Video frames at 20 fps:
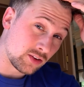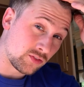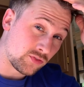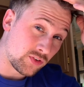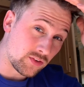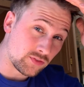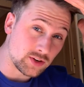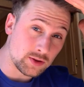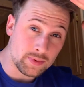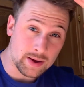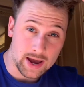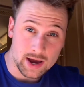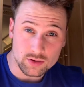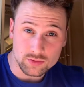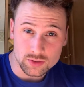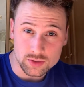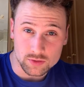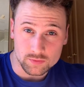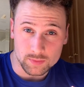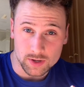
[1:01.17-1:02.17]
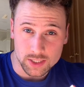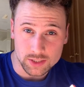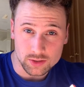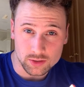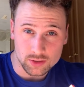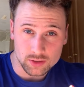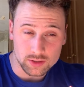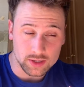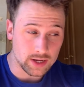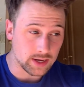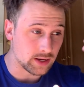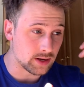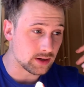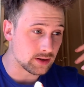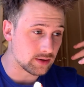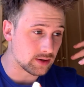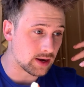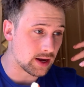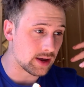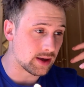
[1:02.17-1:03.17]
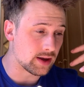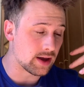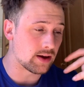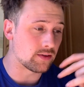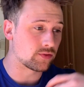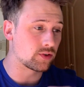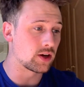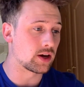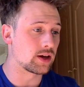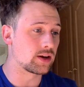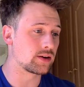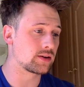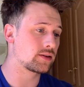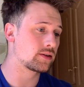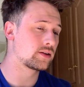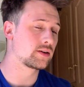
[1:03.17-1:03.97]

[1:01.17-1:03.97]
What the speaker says: 50 pounds of muscle like I have done,